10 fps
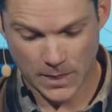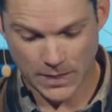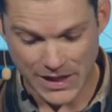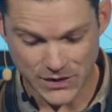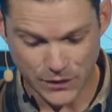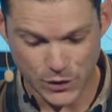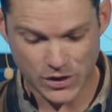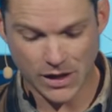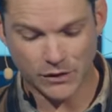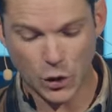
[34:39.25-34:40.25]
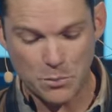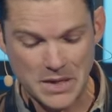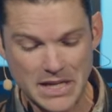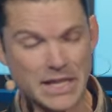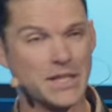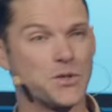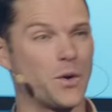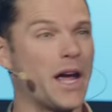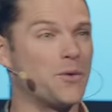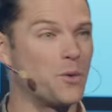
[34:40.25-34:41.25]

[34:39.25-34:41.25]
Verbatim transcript: That's first level obedience, right?